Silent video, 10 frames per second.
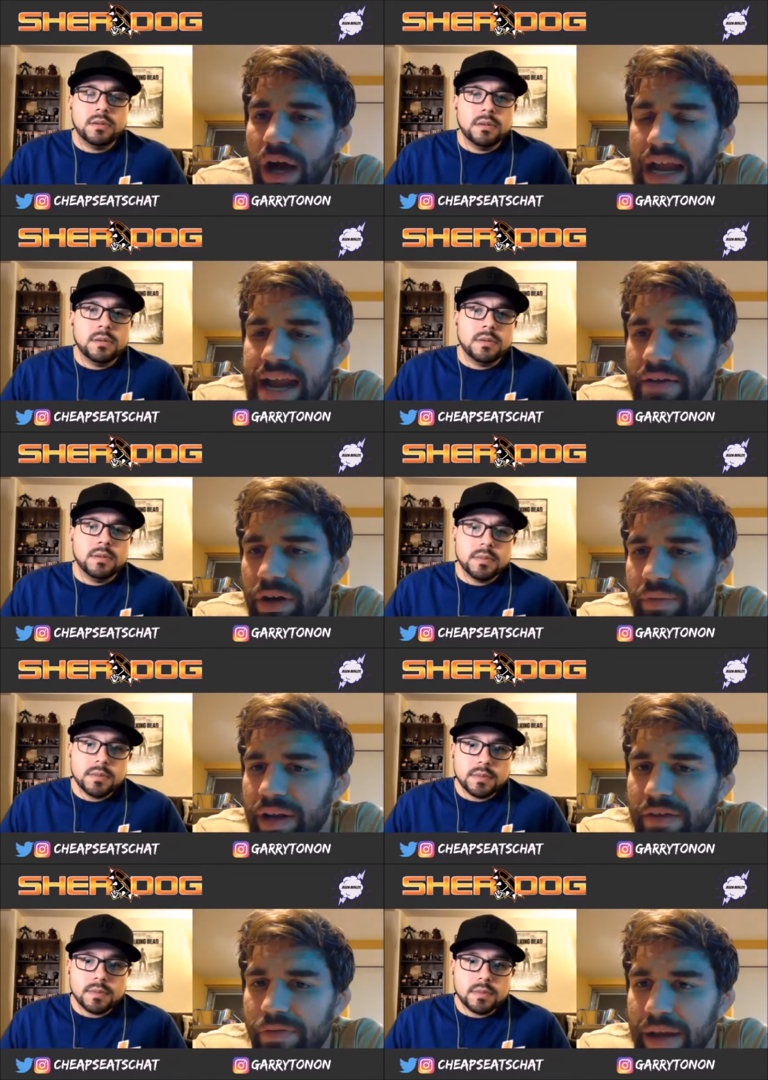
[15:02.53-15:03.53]
Speaker 1: I never
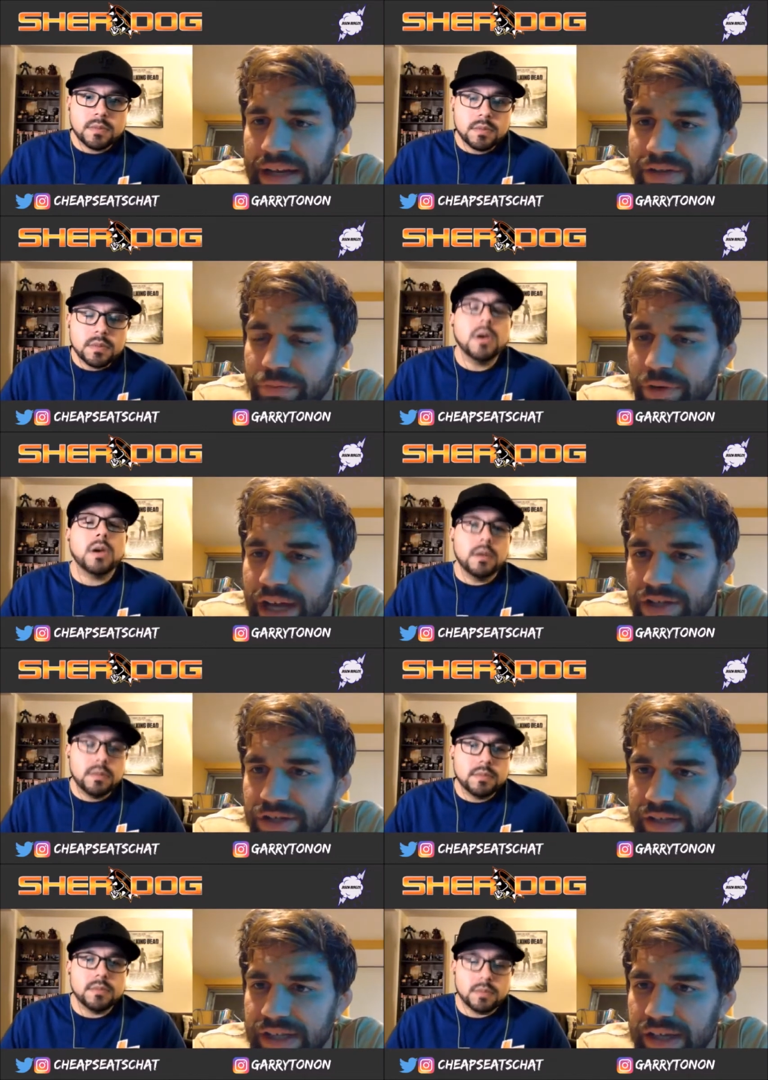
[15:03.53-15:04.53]
made it to free
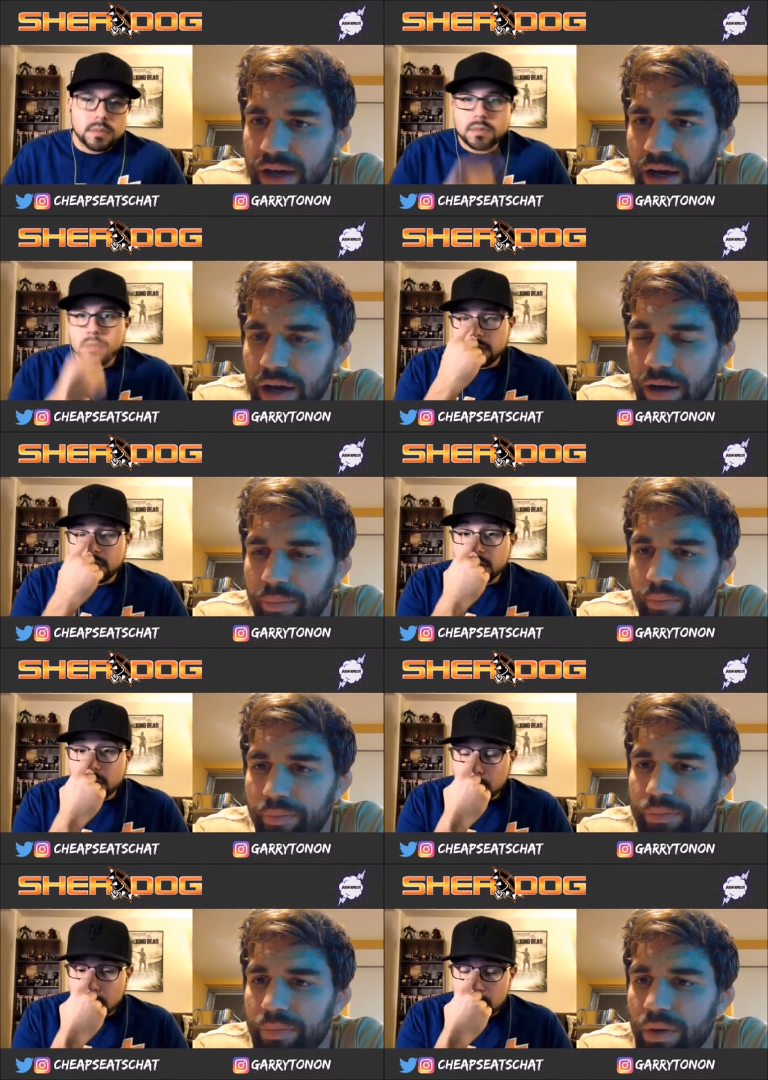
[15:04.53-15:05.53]
agency.
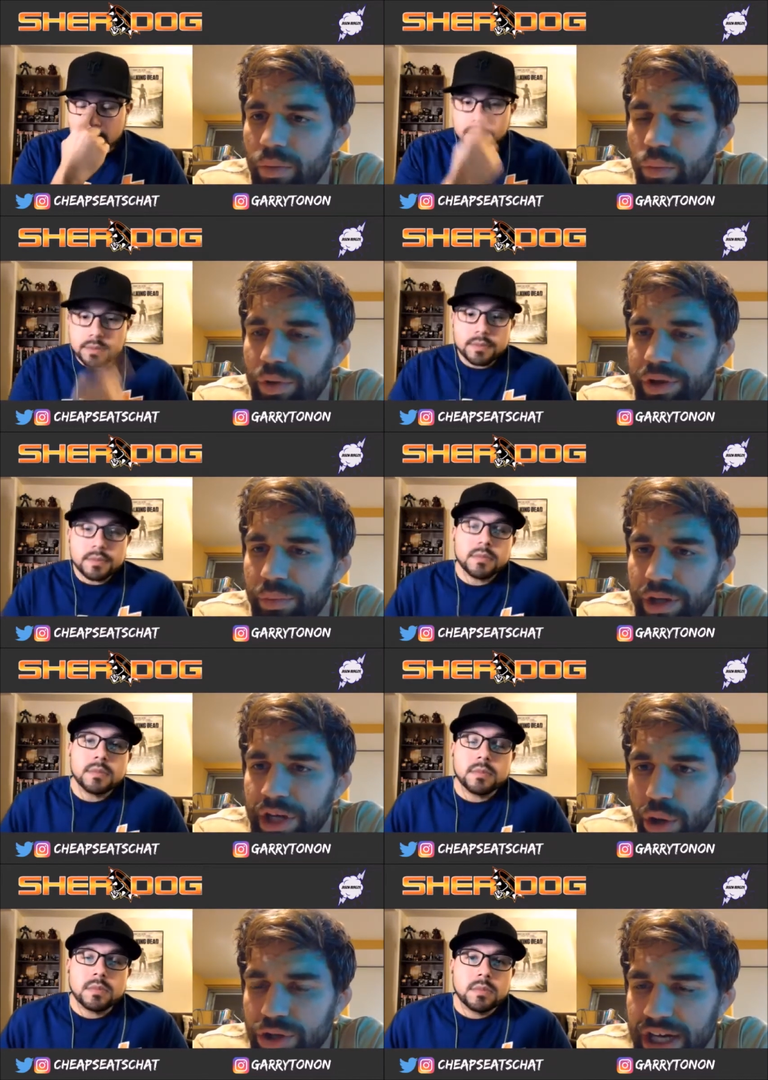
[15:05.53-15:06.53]
We
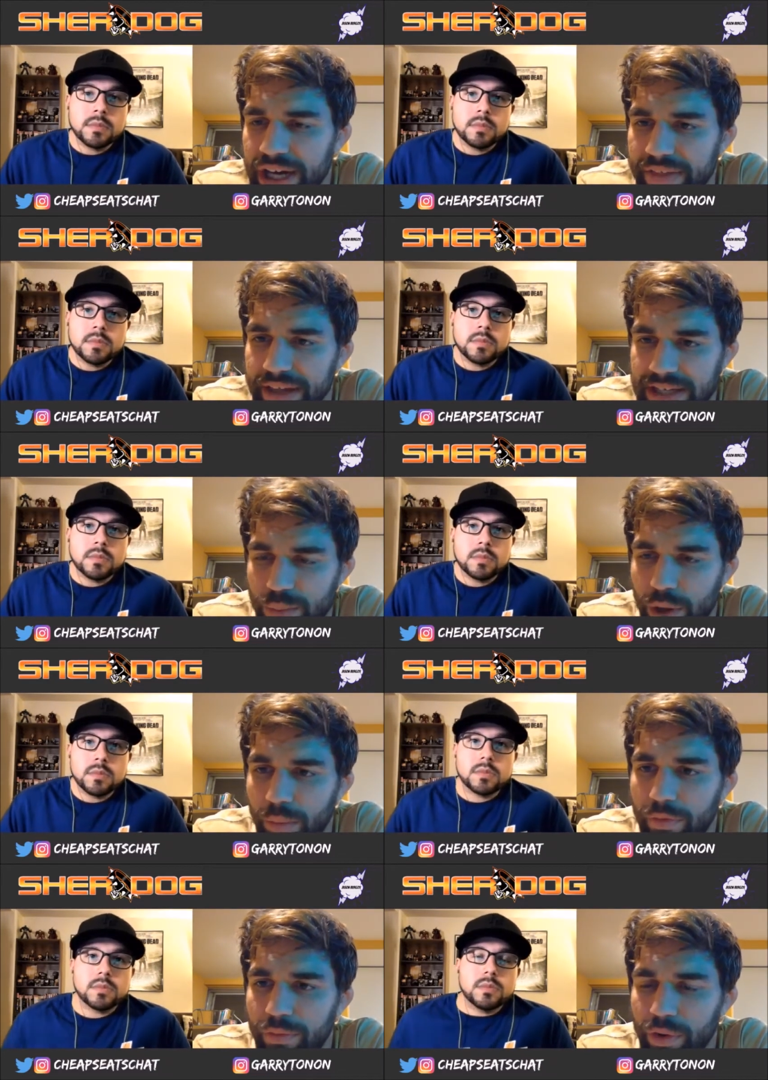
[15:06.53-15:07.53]
negotiated things well
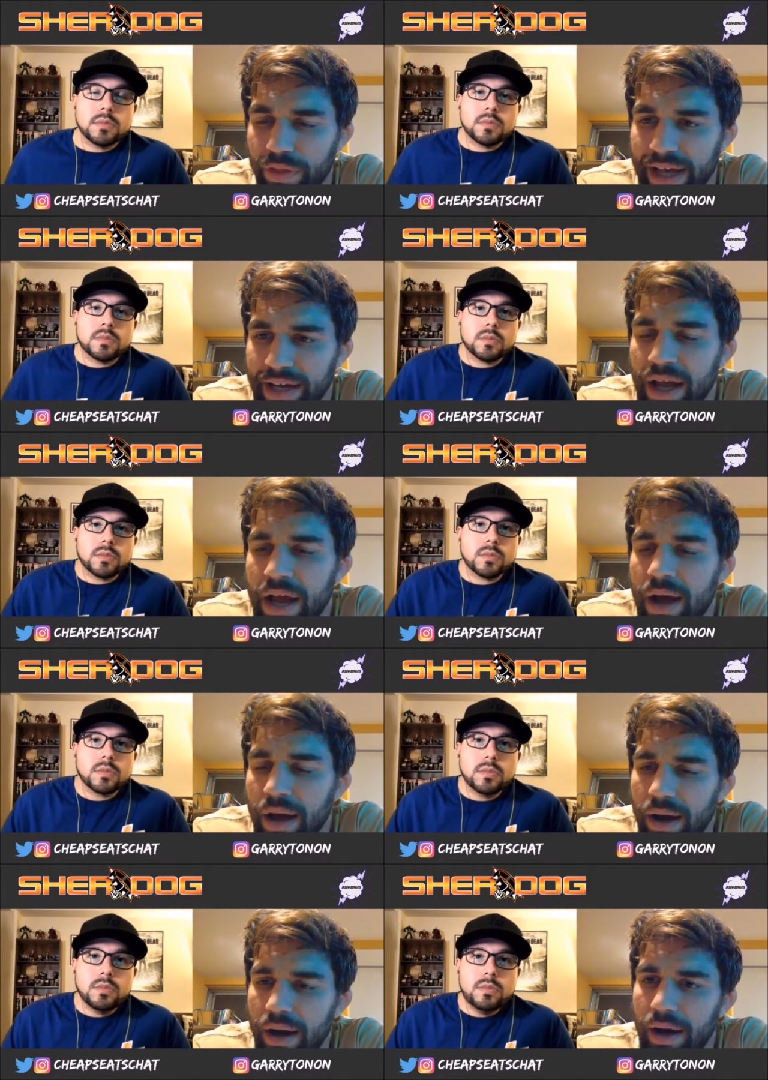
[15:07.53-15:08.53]
before then.
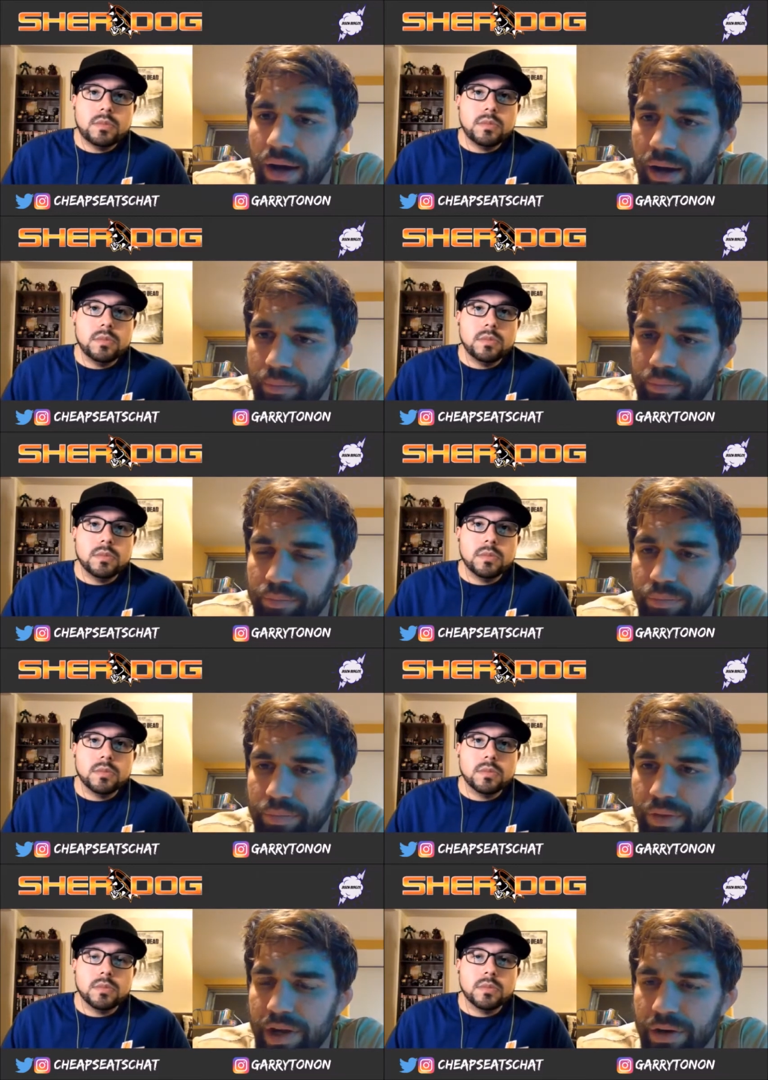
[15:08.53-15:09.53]

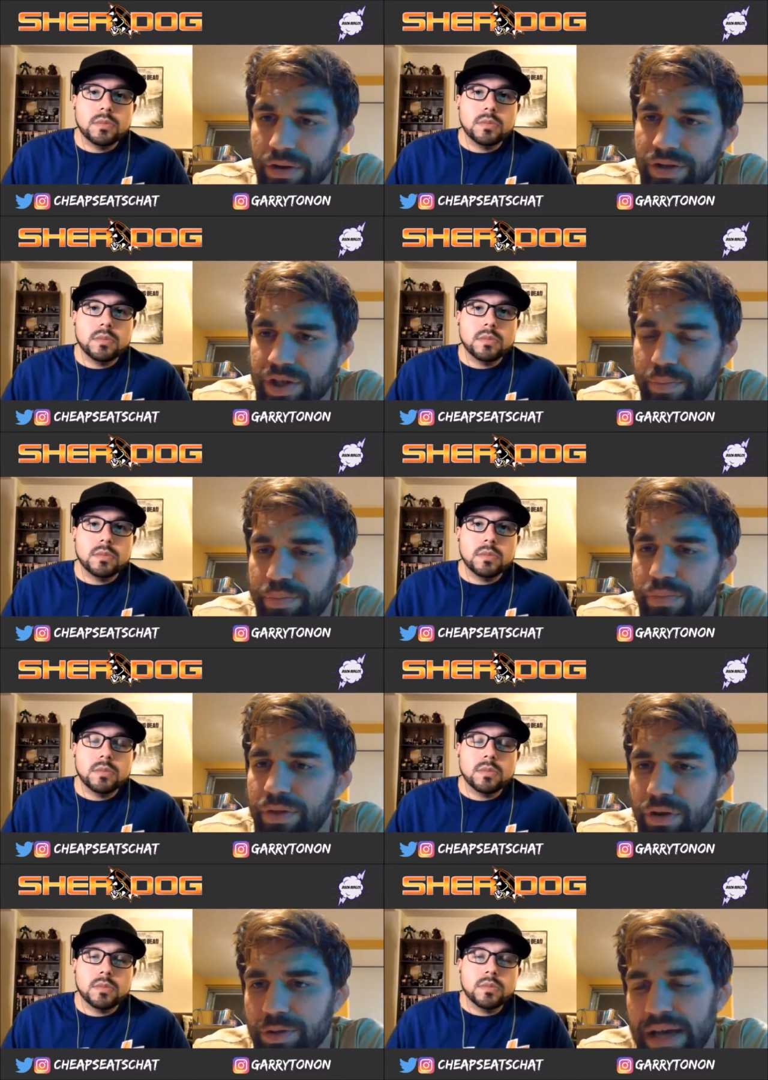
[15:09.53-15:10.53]
There's
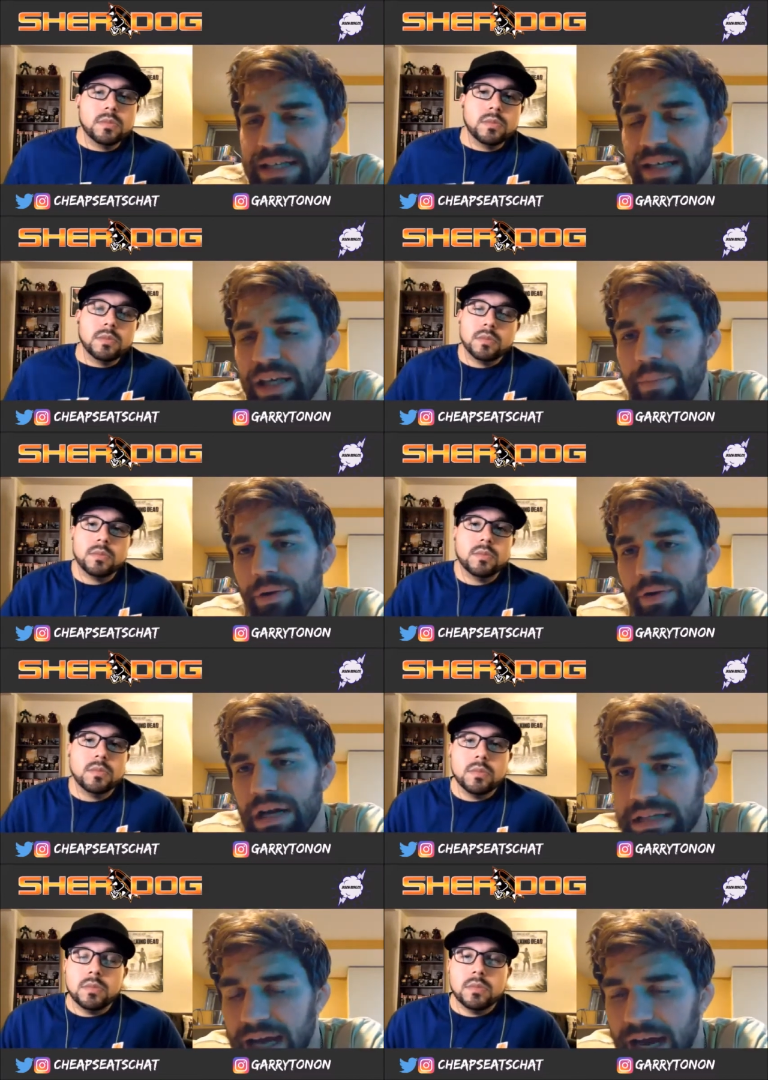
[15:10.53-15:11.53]
basically a
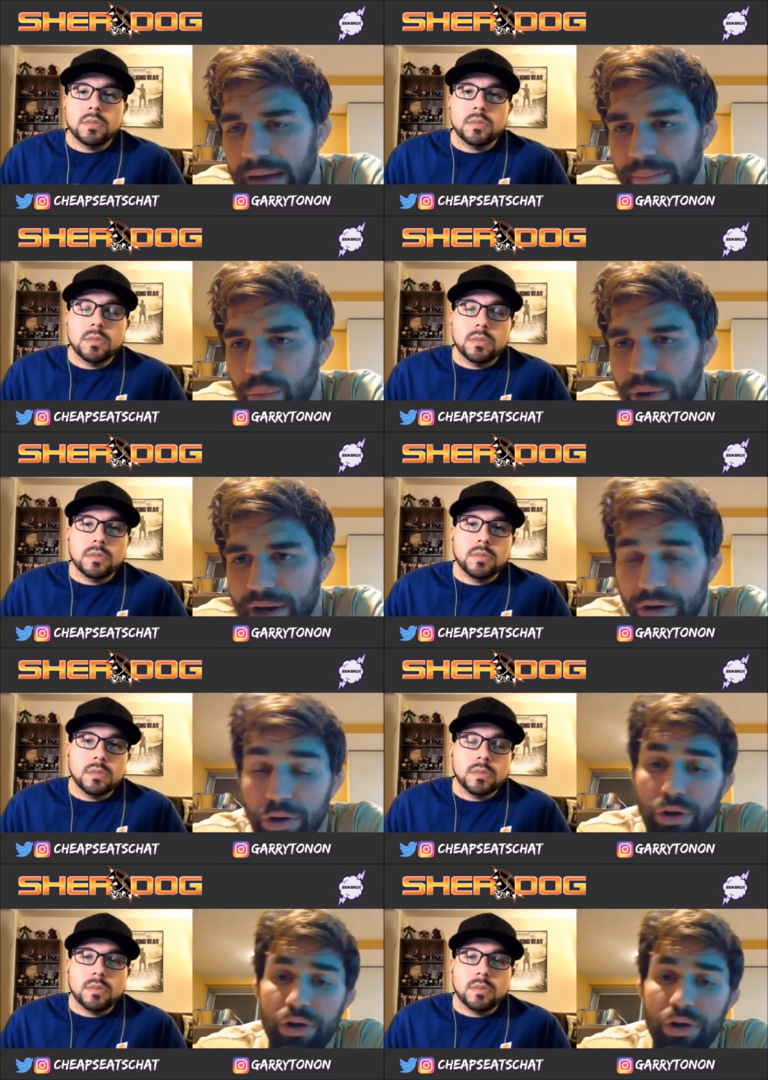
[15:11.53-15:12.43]
period of time where